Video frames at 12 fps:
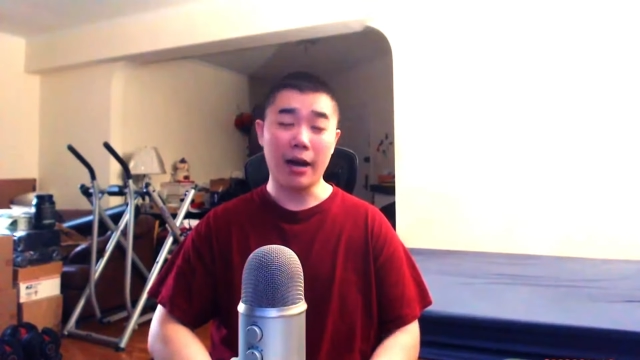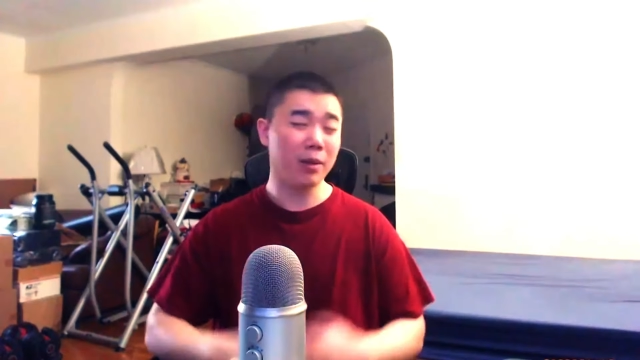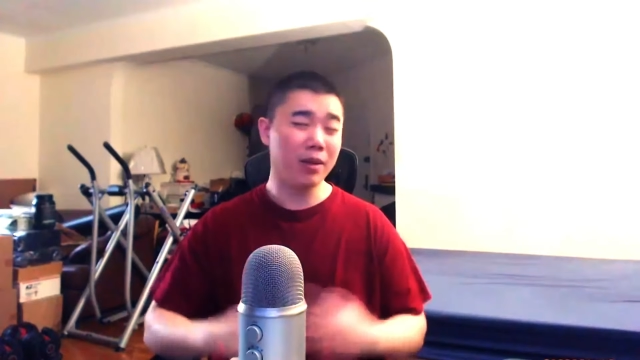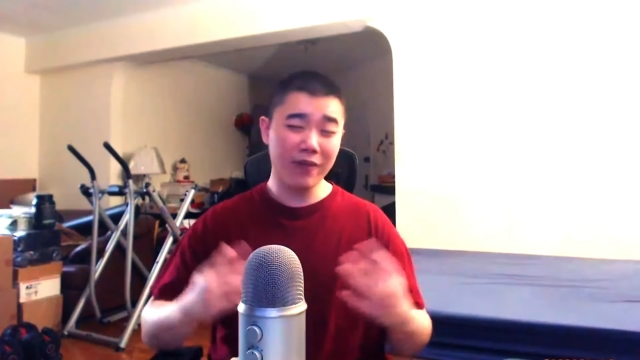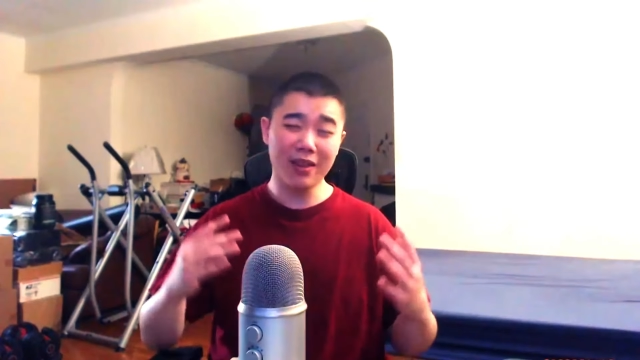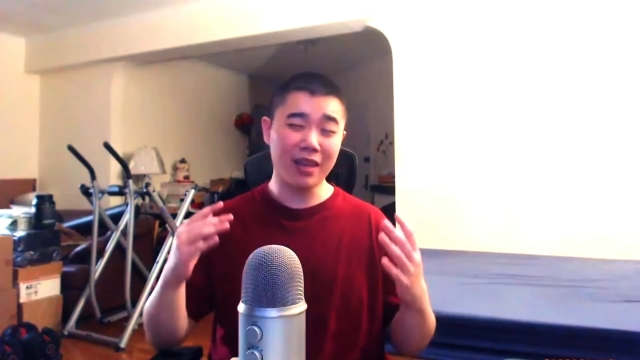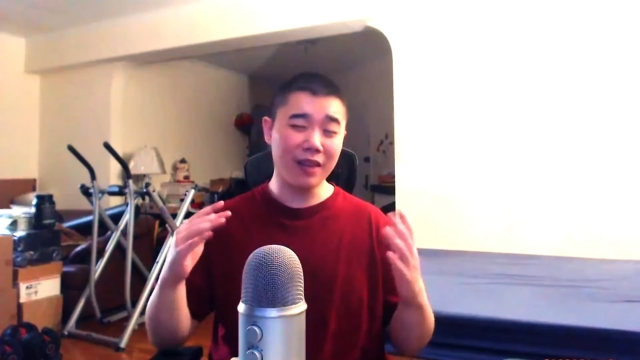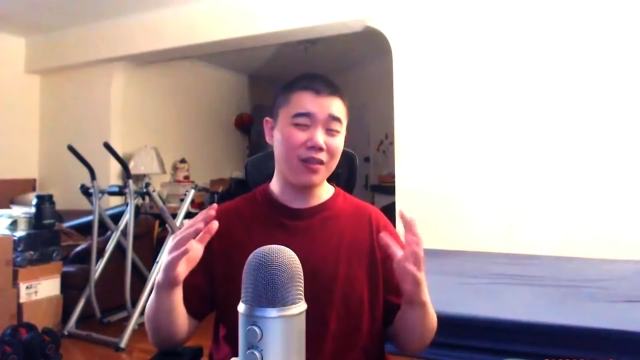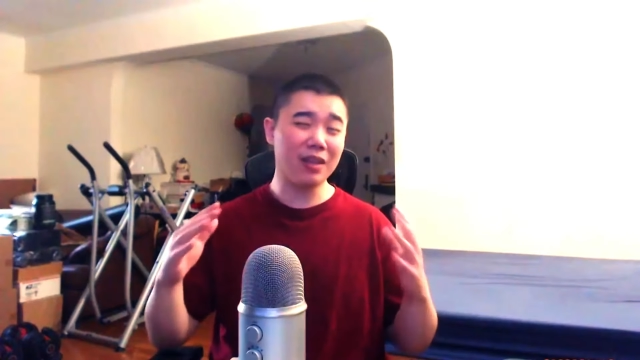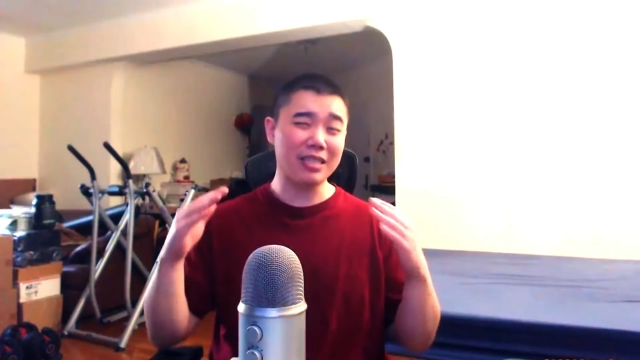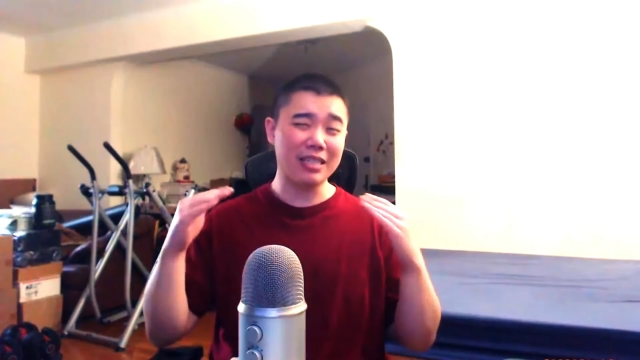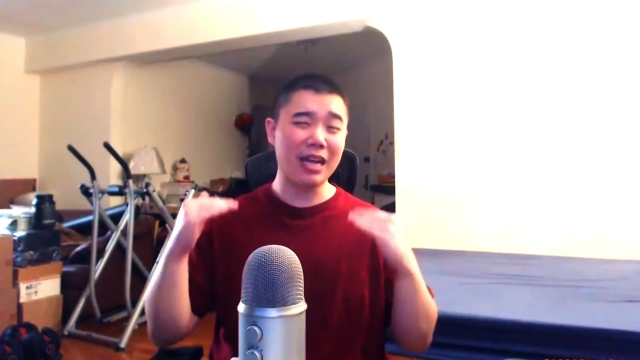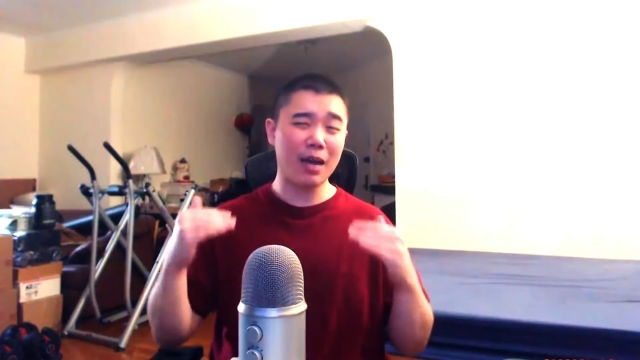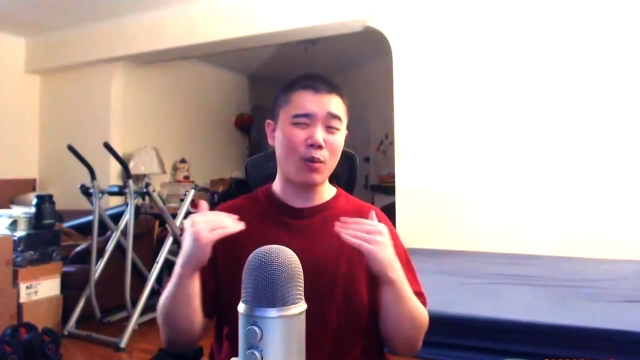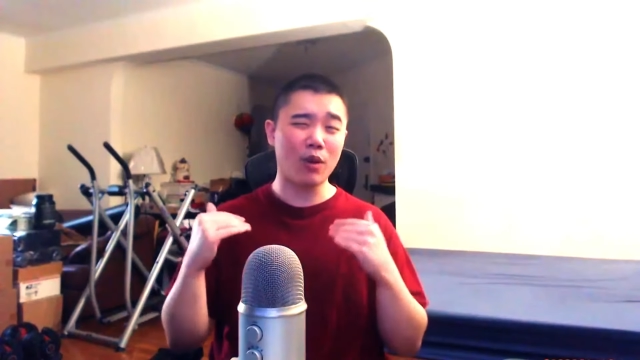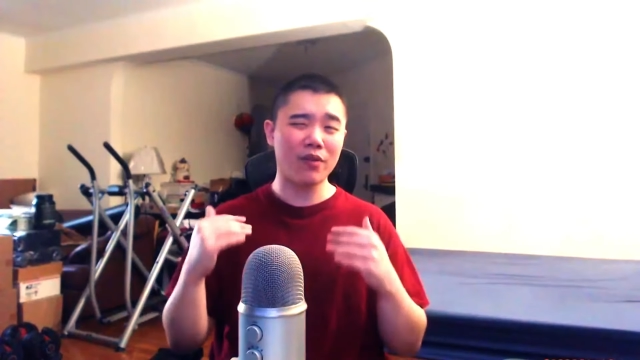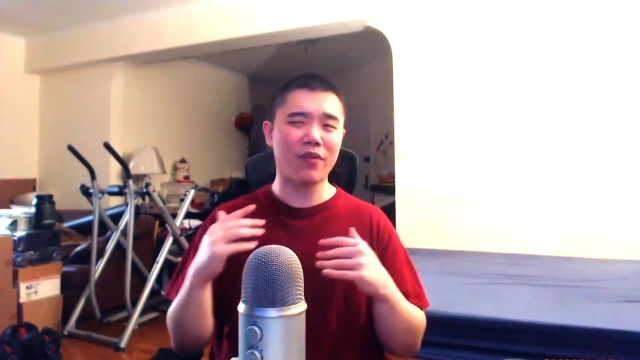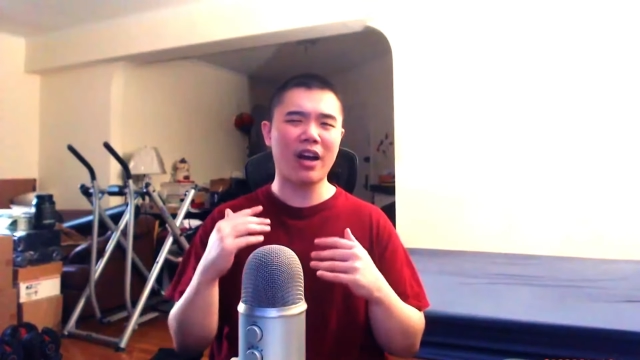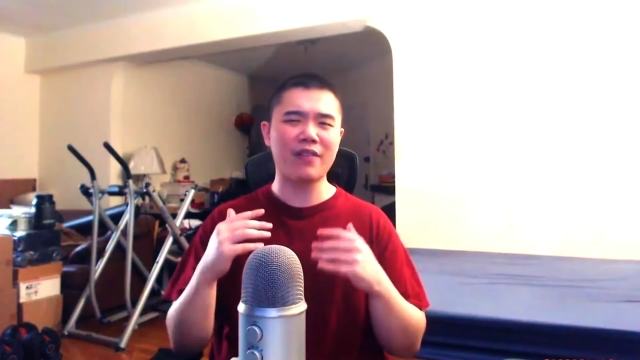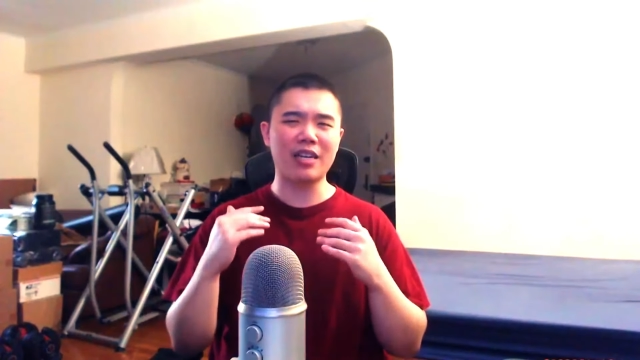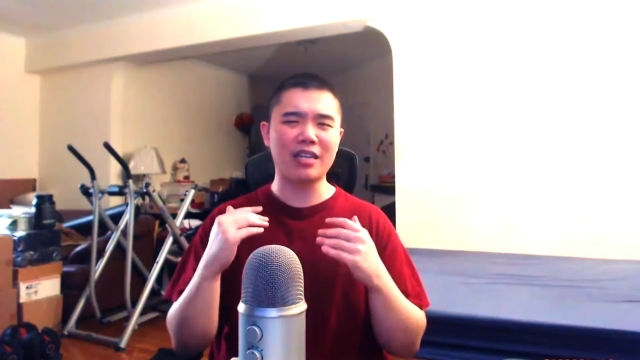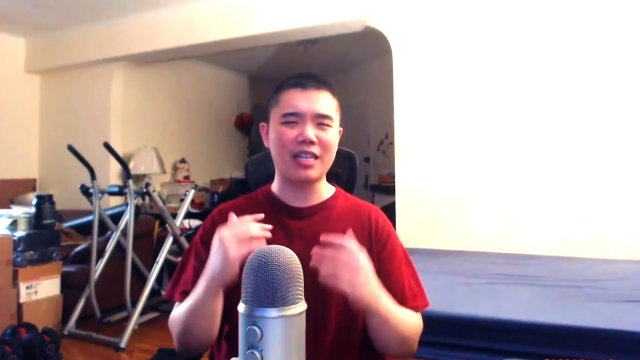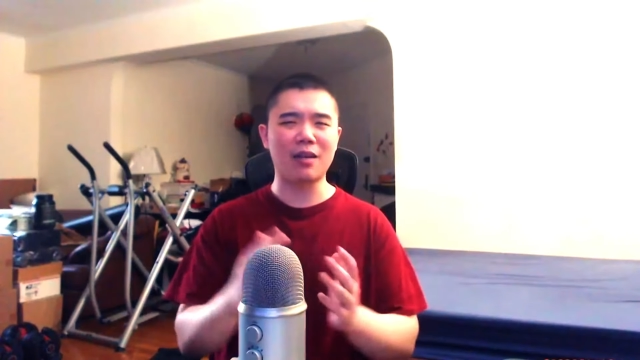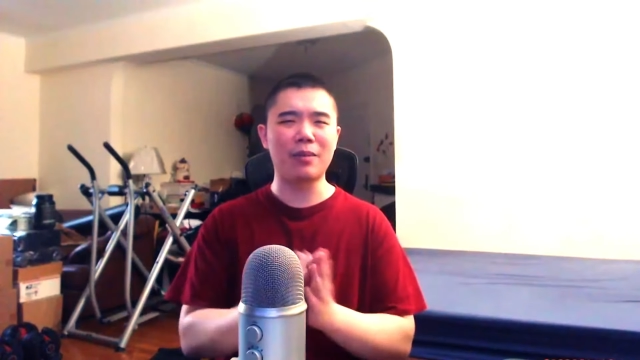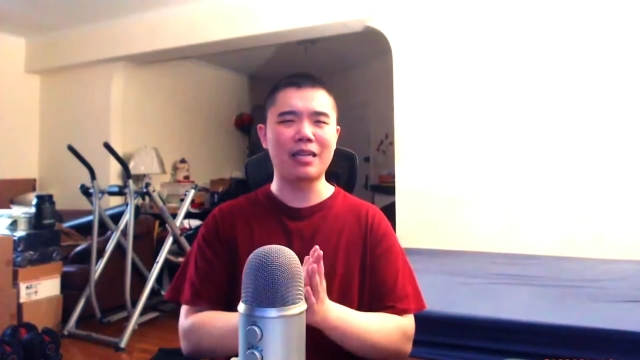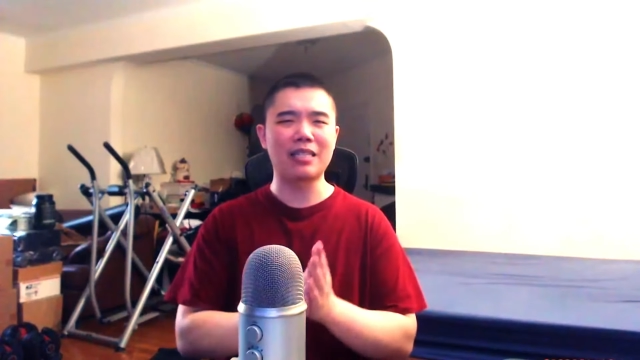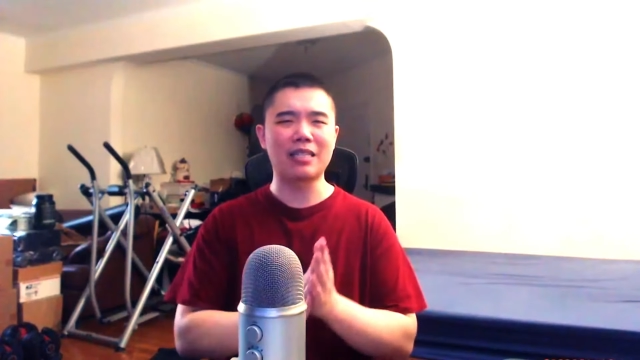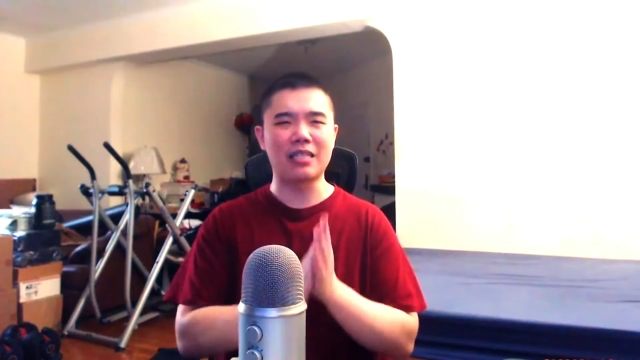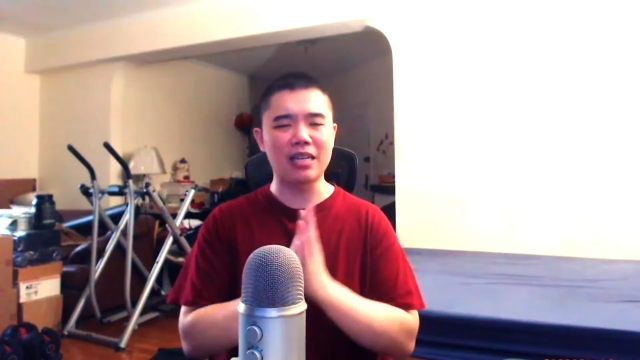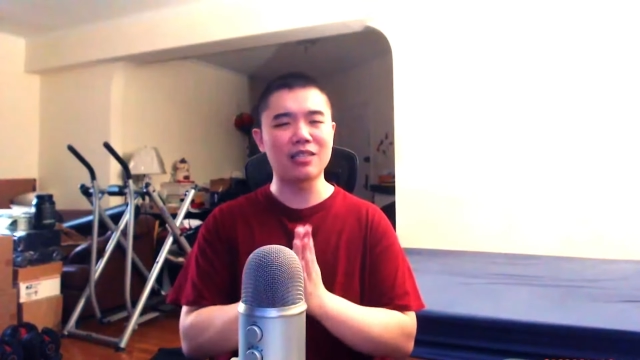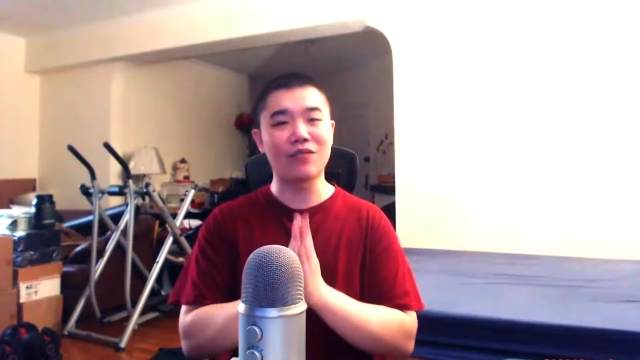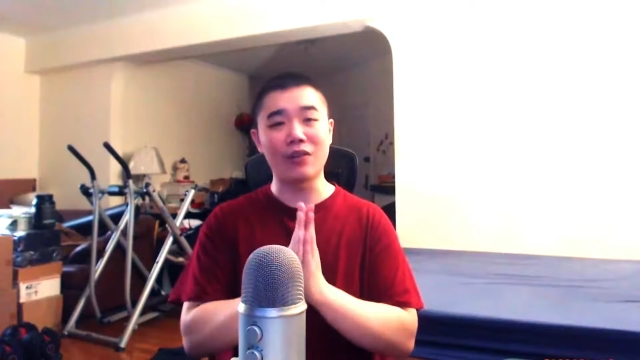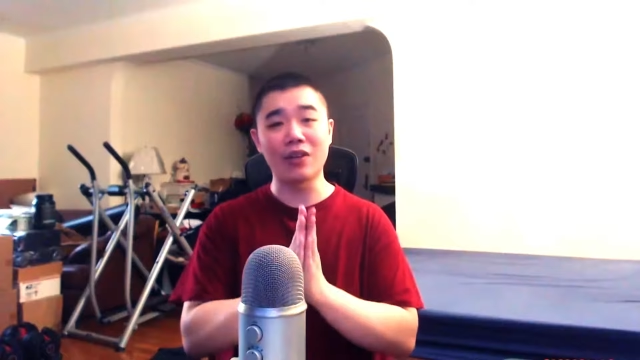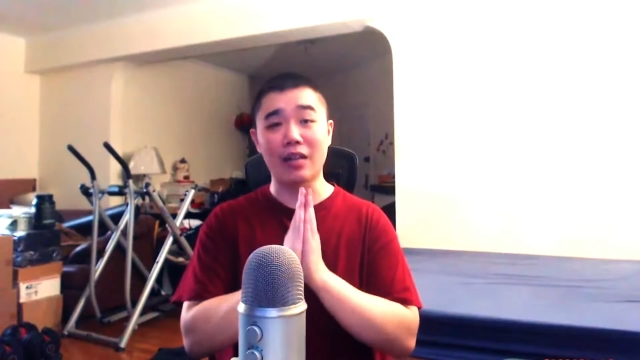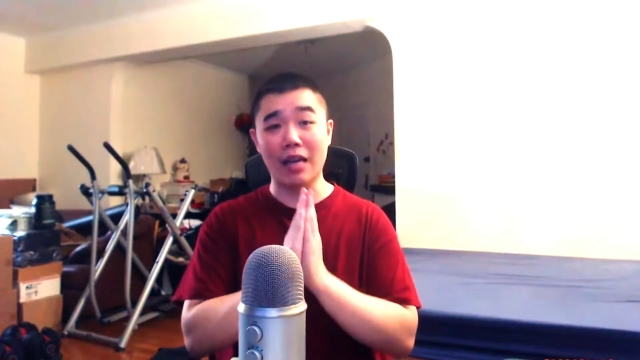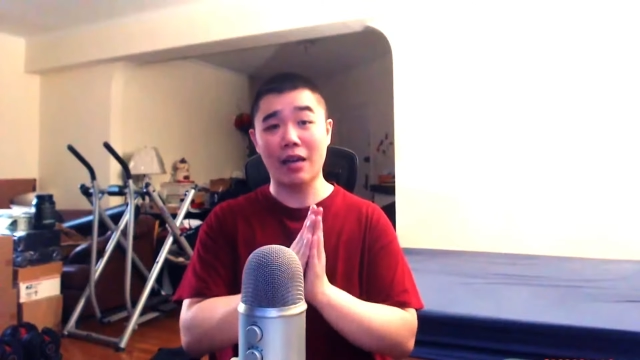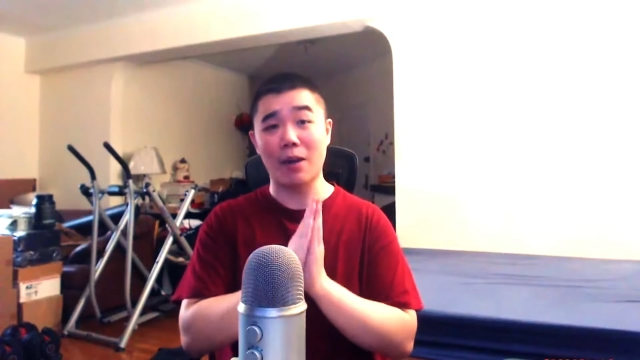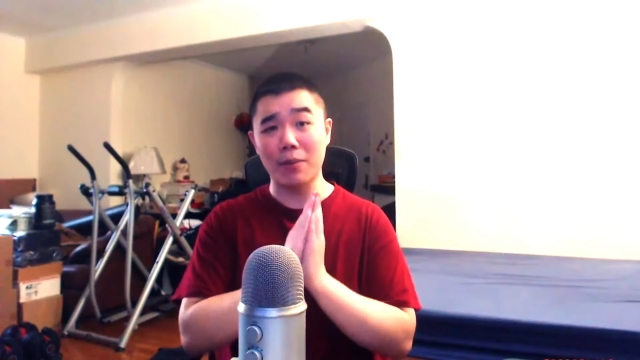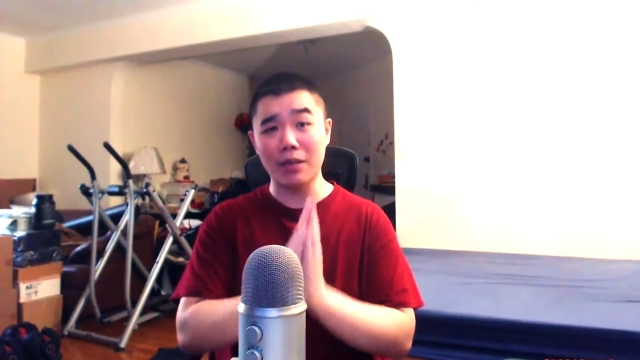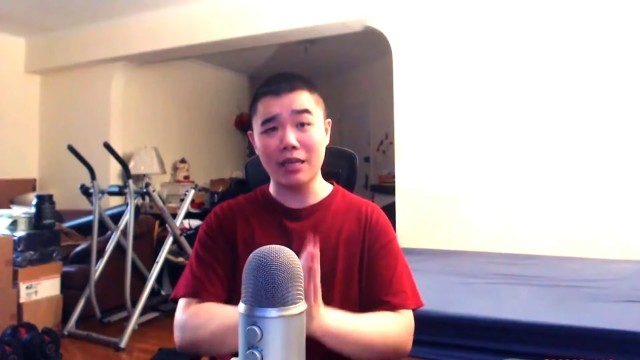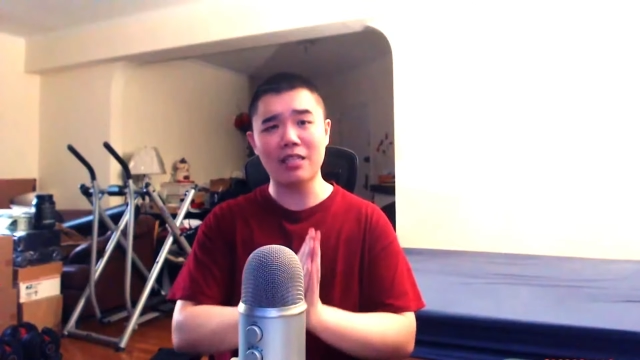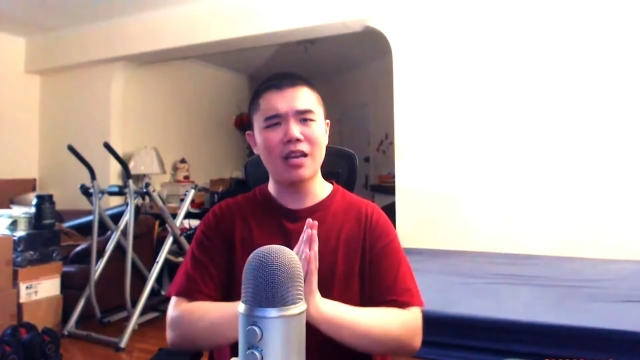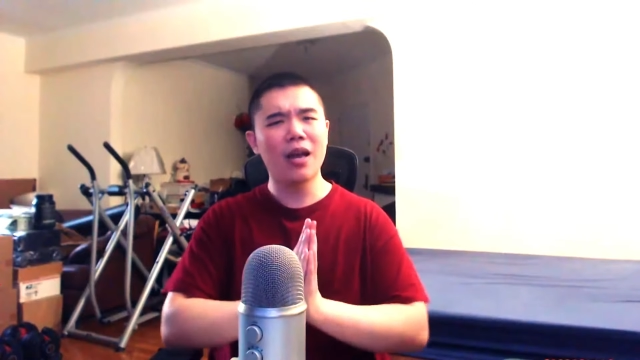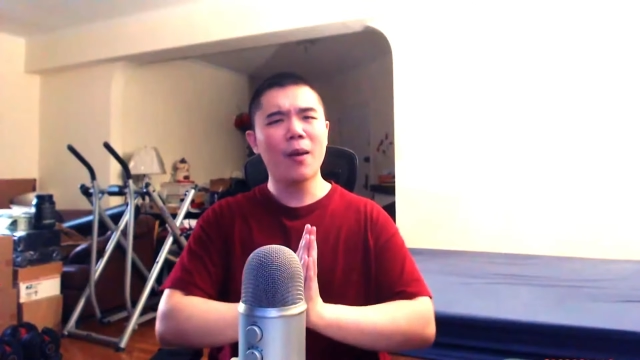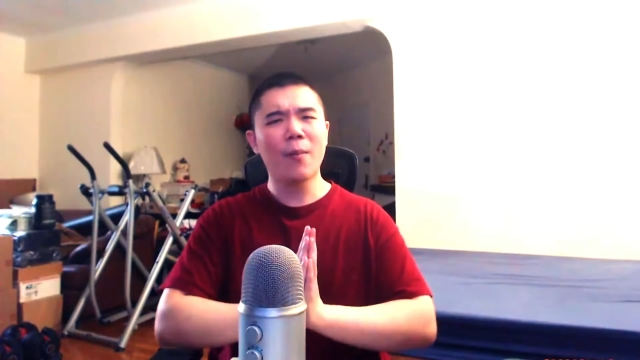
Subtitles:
I'm going to give this a 9.5 out of 10 because it does feel incomplete,